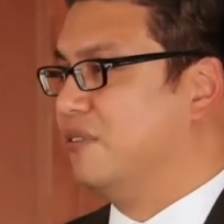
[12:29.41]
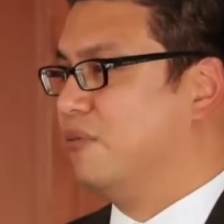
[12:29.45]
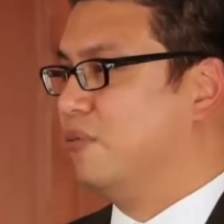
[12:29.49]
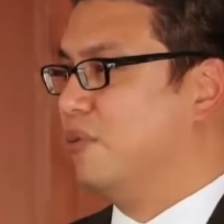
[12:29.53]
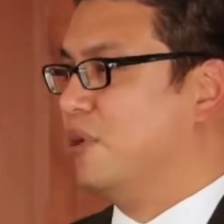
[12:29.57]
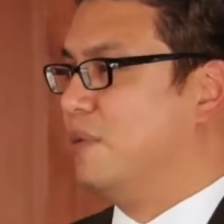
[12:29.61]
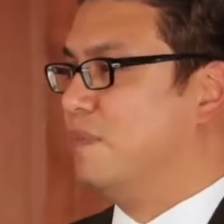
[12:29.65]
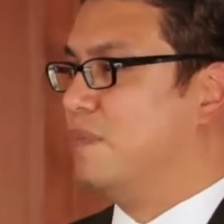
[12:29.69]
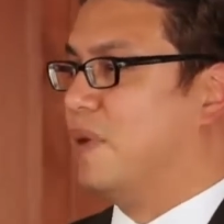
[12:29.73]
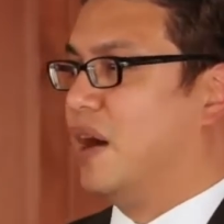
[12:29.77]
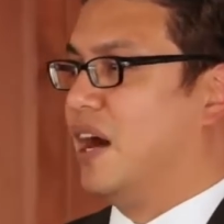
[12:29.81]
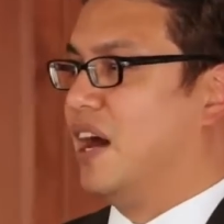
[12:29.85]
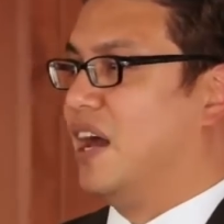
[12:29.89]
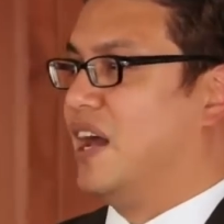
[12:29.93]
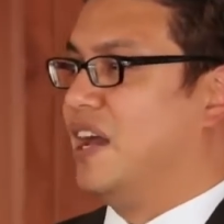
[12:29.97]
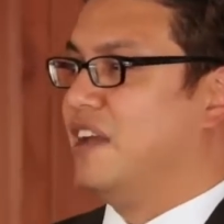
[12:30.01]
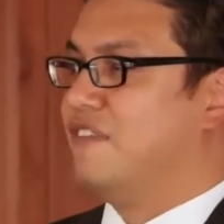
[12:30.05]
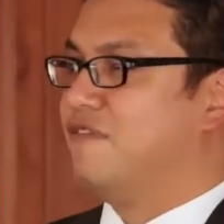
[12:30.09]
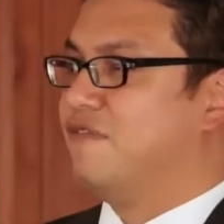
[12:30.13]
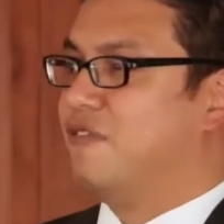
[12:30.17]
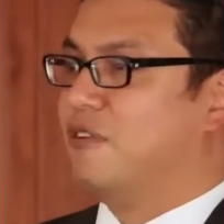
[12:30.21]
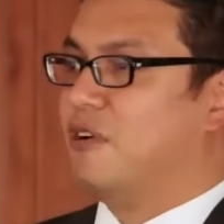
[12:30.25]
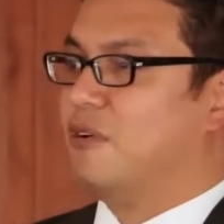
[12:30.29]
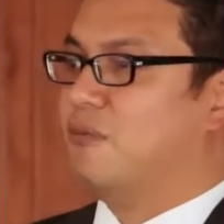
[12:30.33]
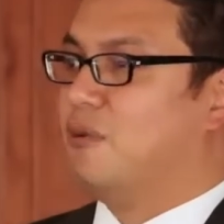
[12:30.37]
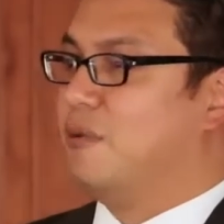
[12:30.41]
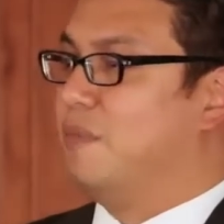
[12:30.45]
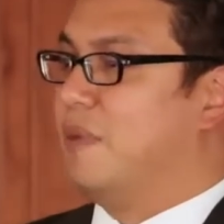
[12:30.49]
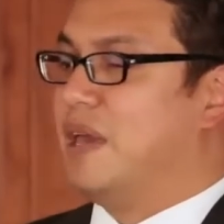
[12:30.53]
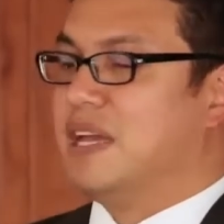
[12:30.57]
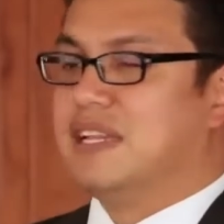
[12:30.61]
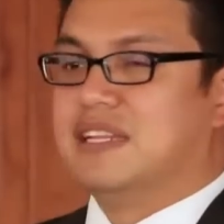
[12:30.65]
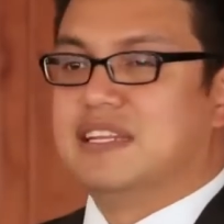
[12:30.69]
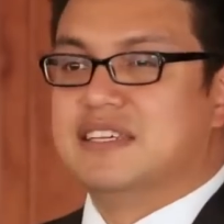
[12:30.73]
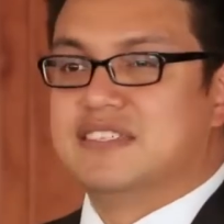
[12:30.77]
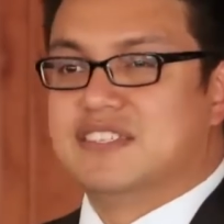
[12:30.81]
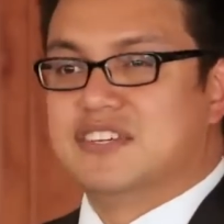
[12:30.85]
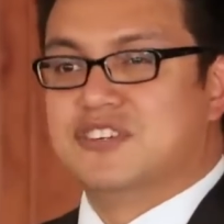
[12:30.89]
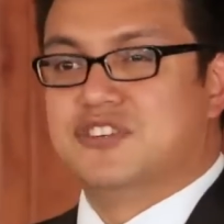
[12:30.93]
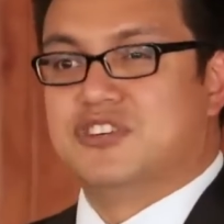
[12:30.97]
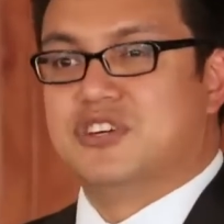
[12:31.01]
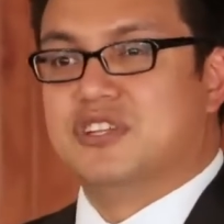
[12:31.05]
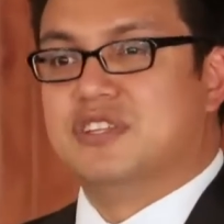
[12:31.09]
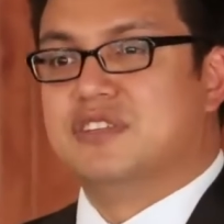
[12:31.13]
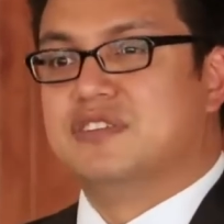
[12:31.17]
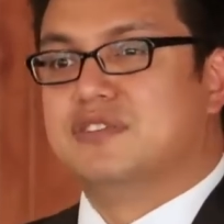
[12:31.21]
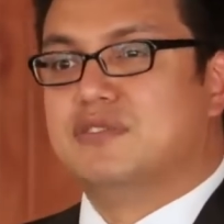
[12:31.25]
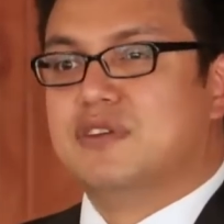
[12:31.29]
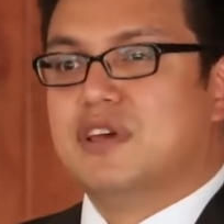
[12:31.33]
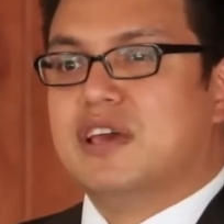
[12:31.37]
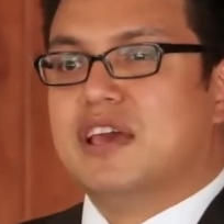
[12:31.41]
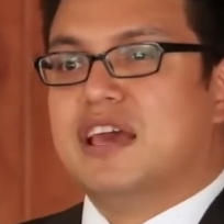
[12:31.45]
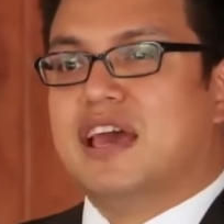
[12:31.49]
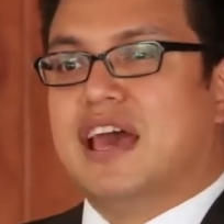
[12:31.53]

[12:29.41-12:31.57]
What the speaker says: We make decisions